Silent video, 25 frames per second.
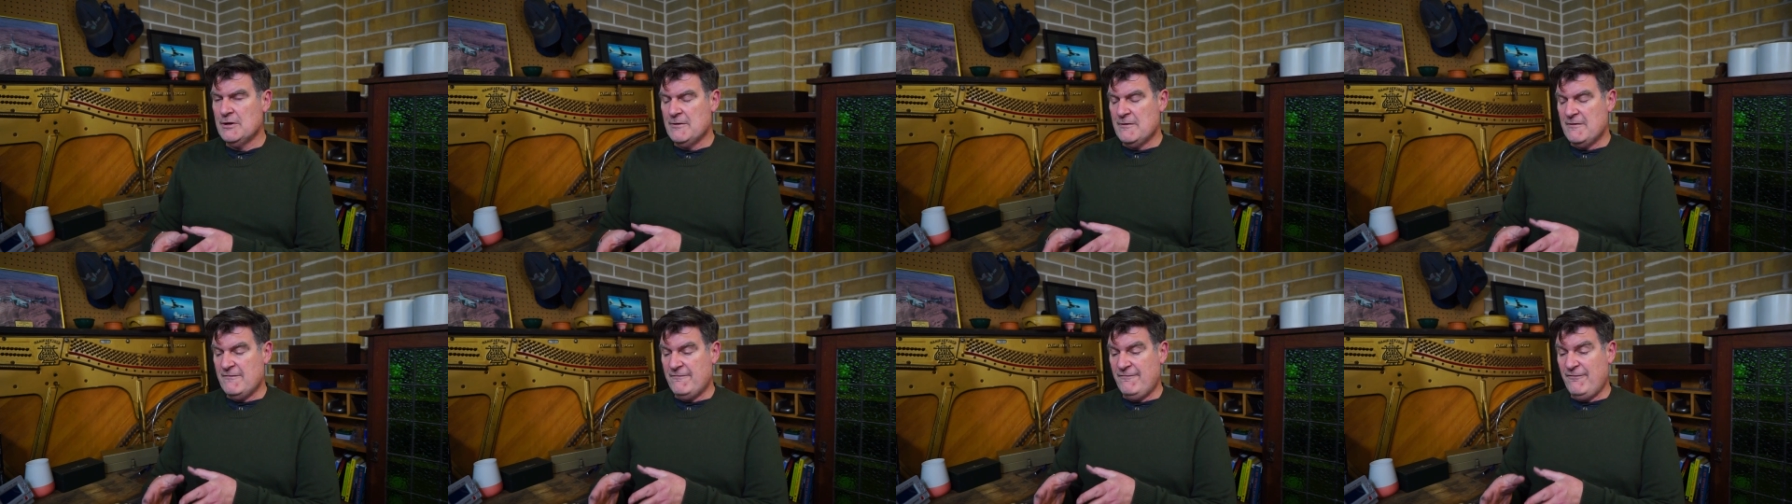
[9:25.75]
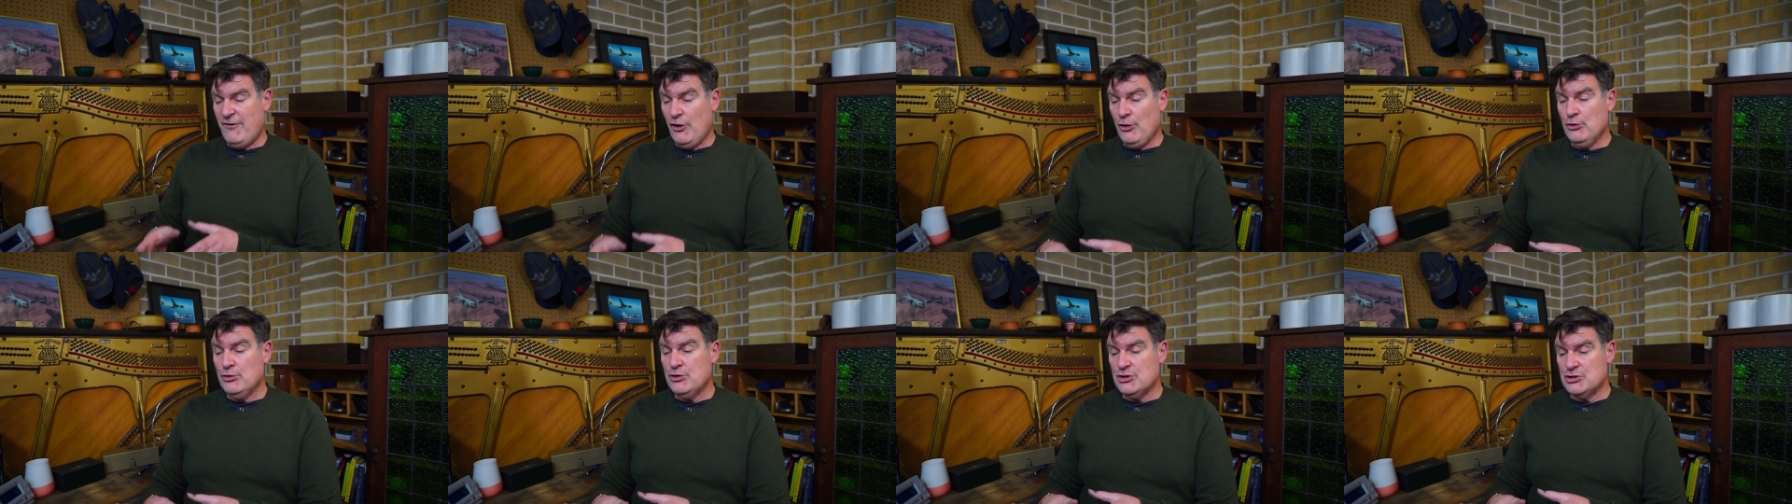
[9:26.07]

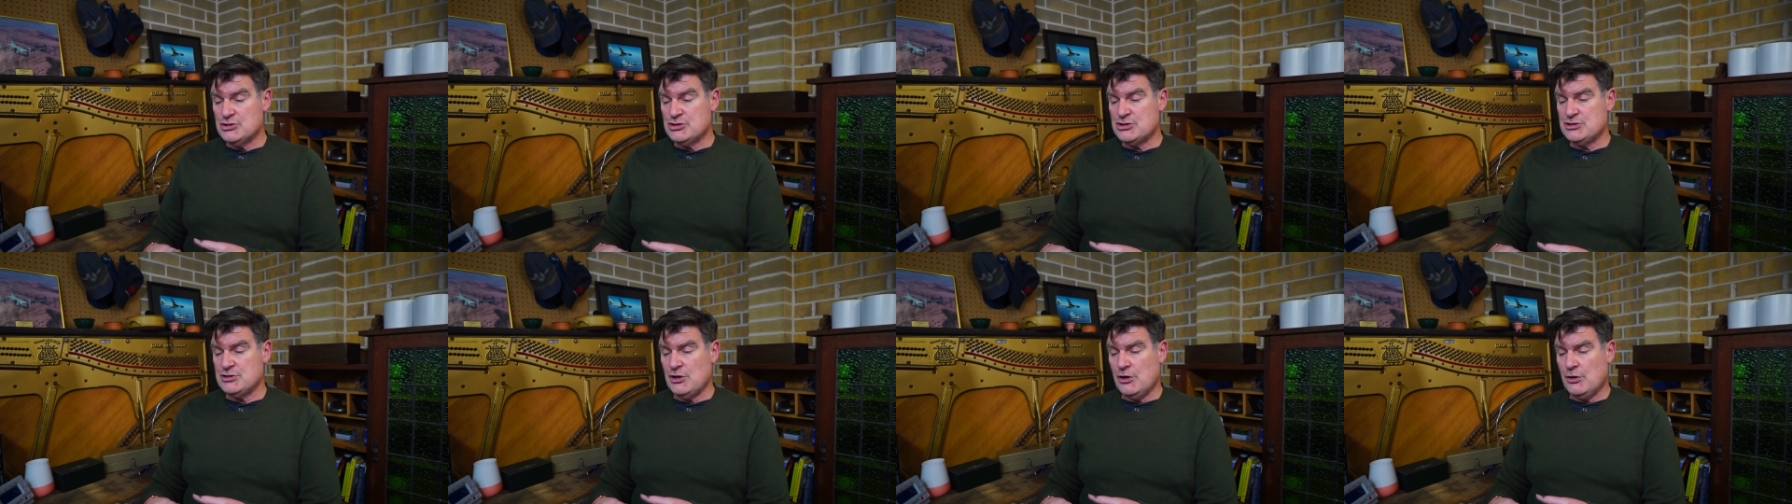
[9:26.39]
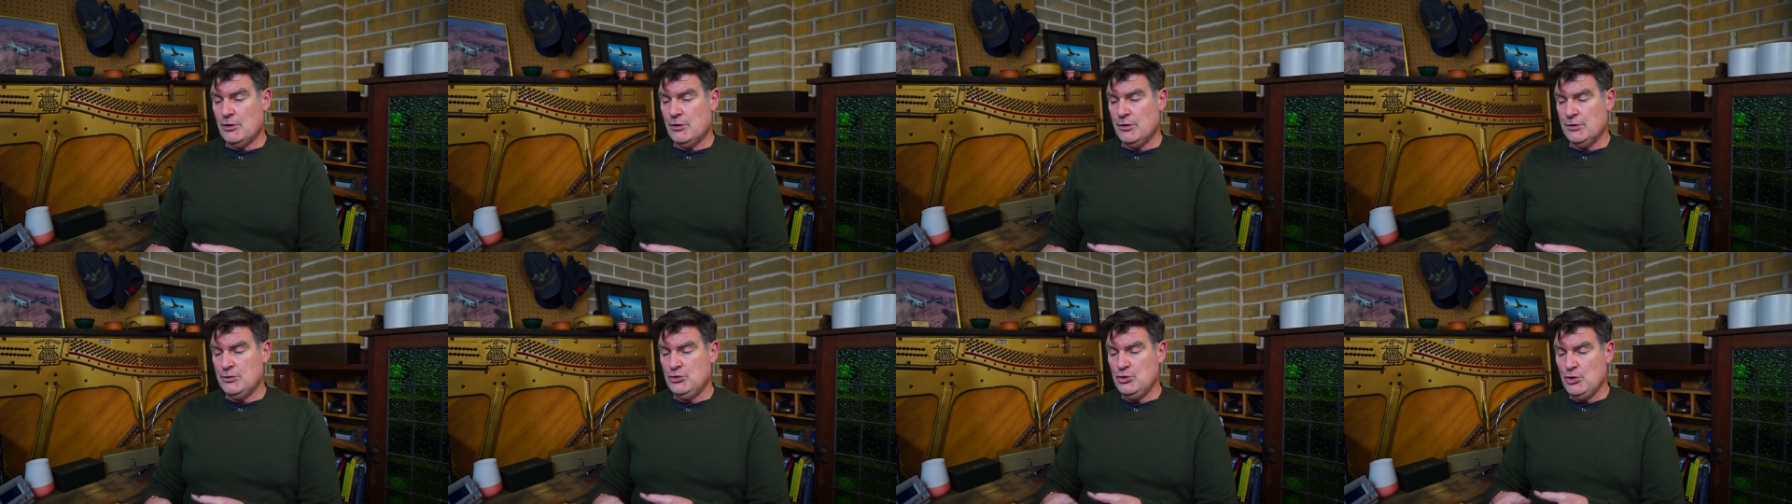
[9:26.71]
focus
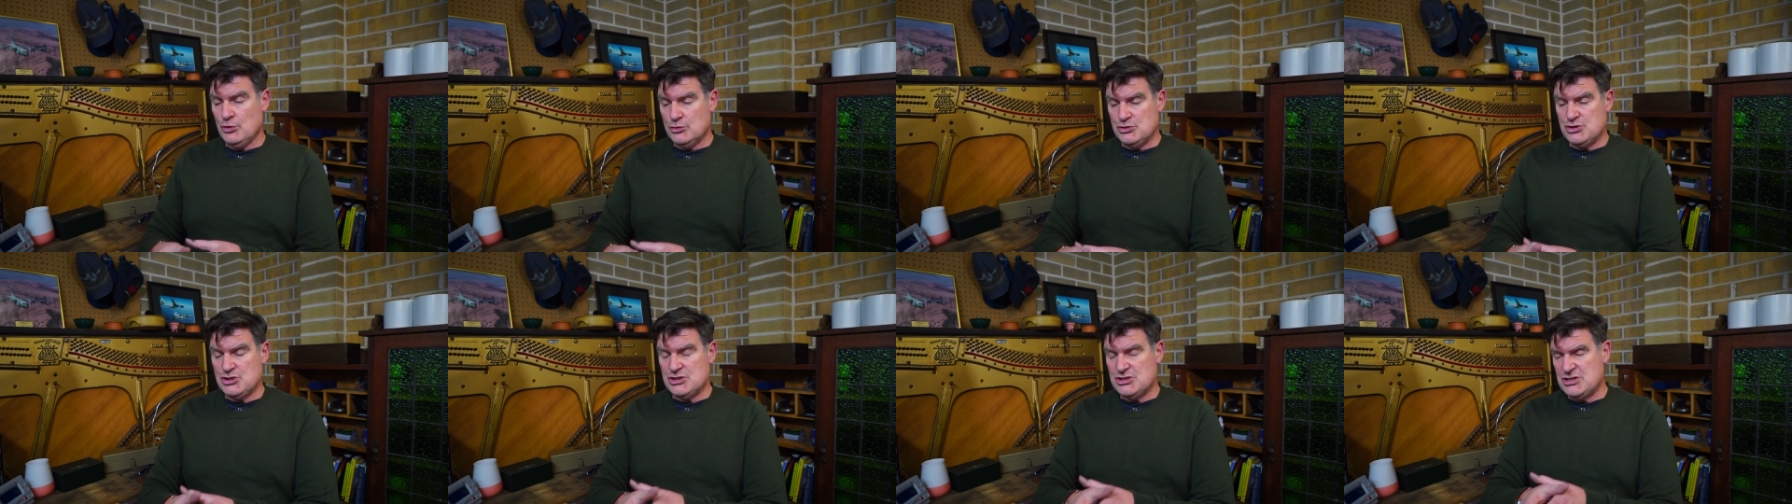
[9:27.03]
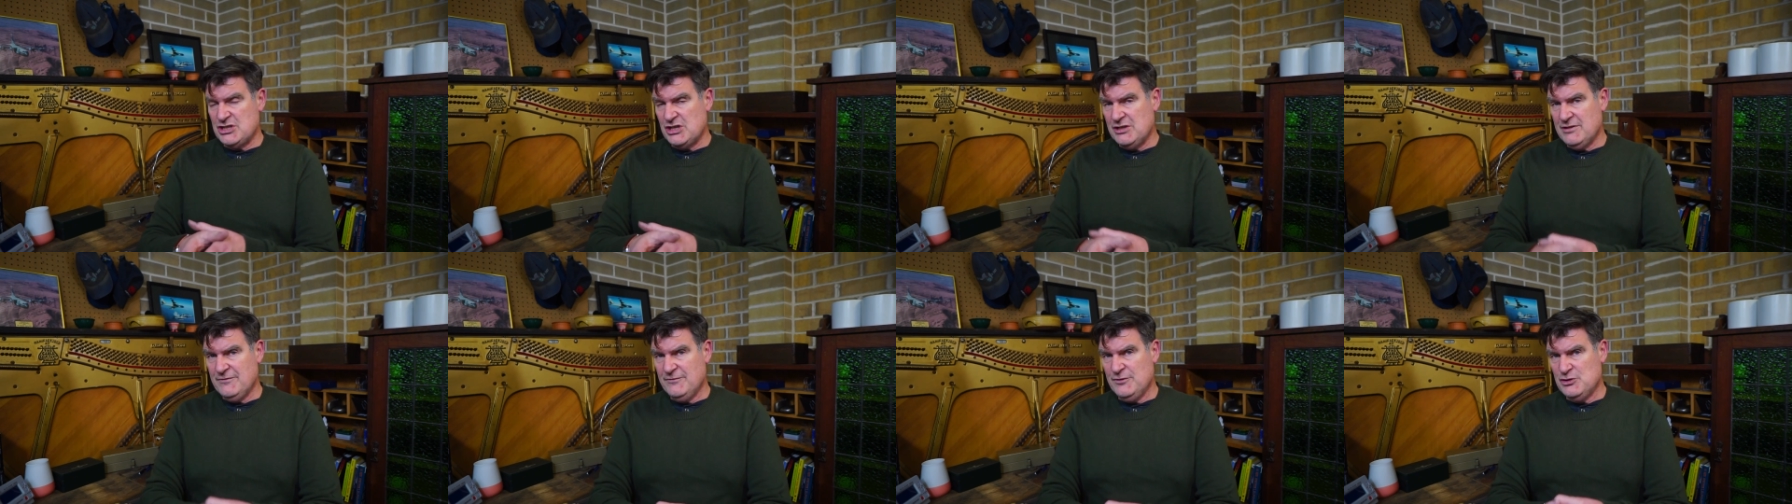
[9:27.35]
on not just
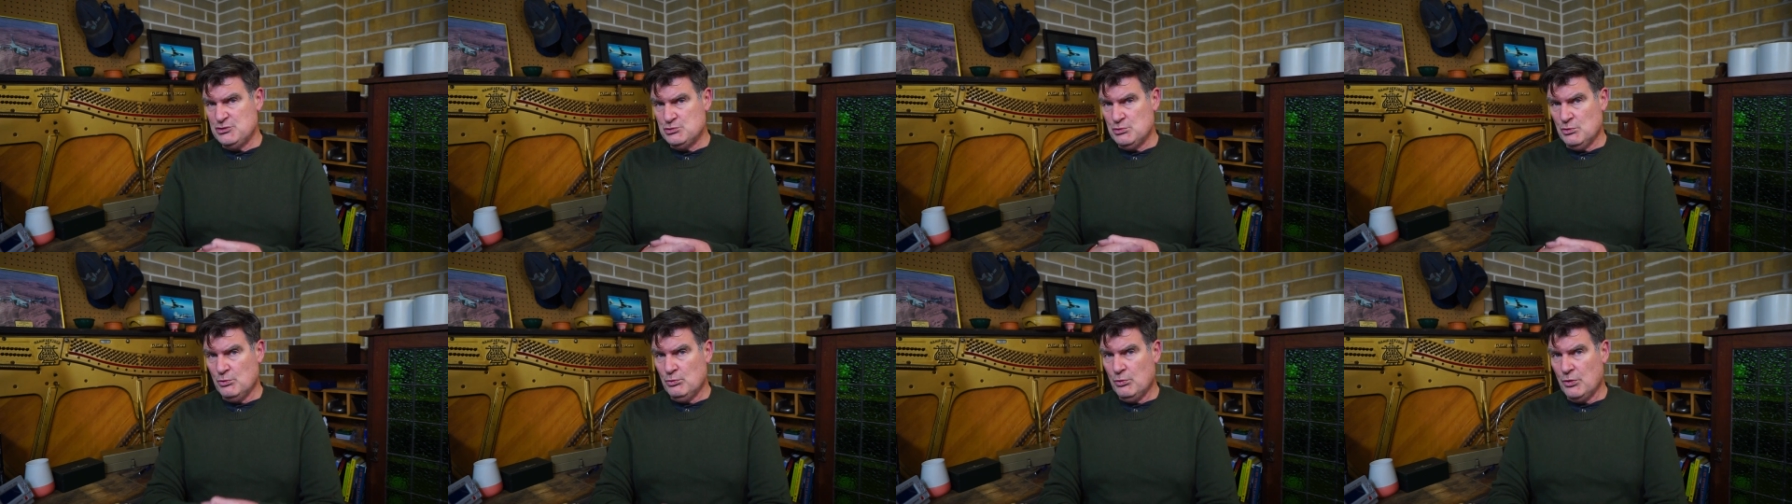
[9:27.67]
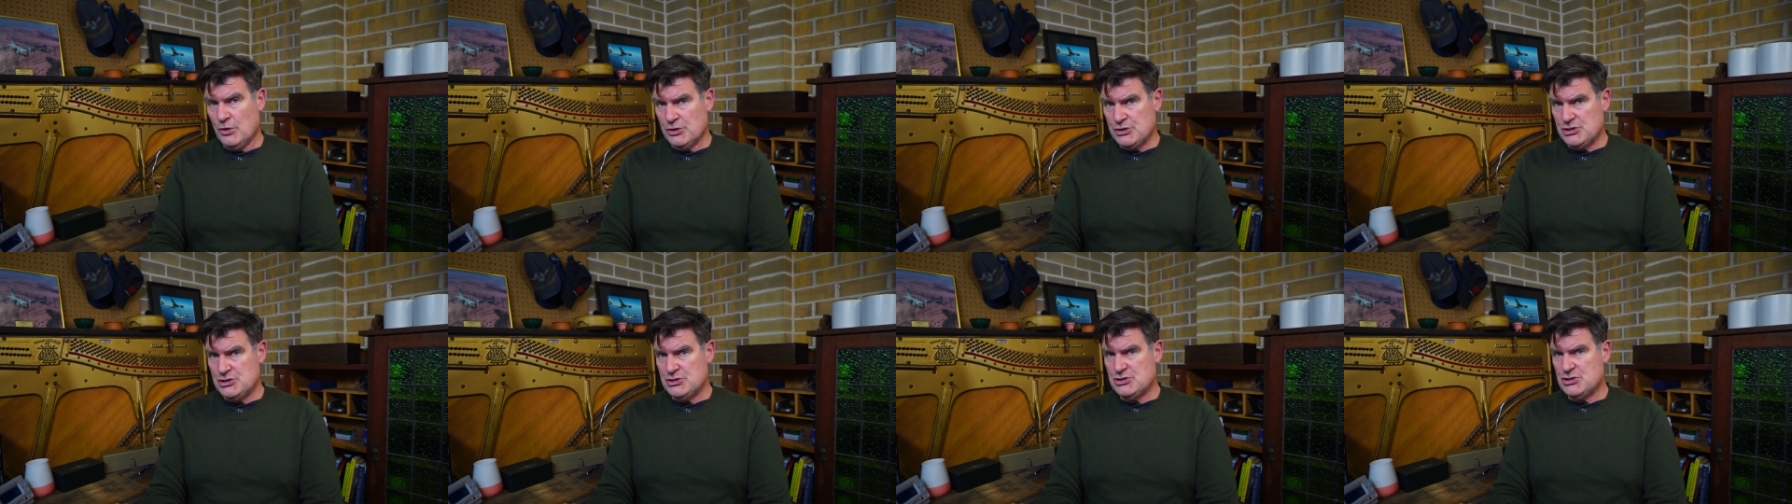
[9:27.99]
individual
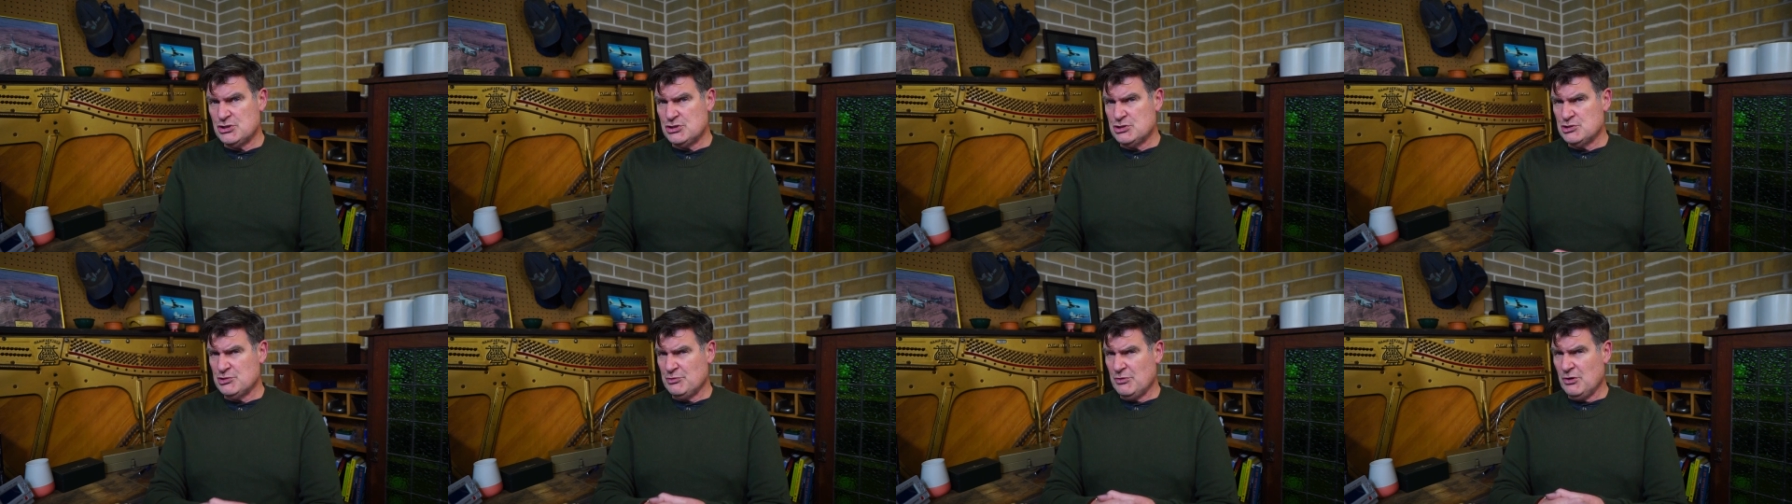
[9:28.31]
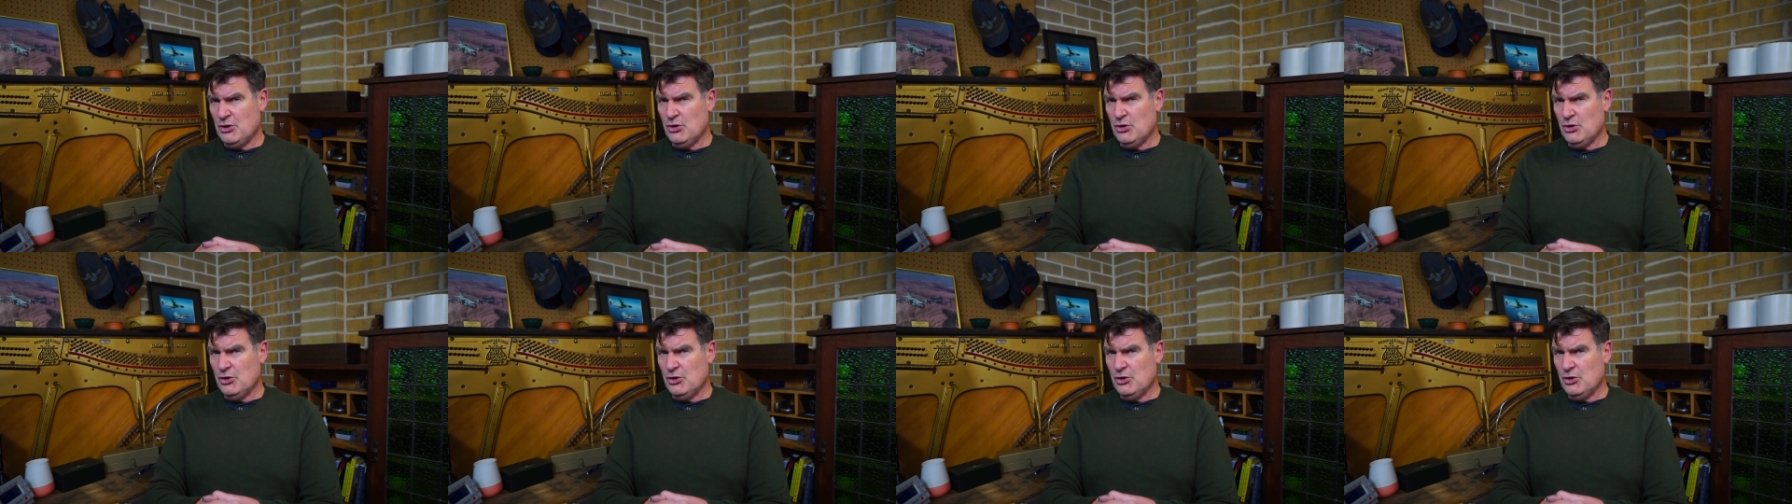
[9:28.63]
watches because there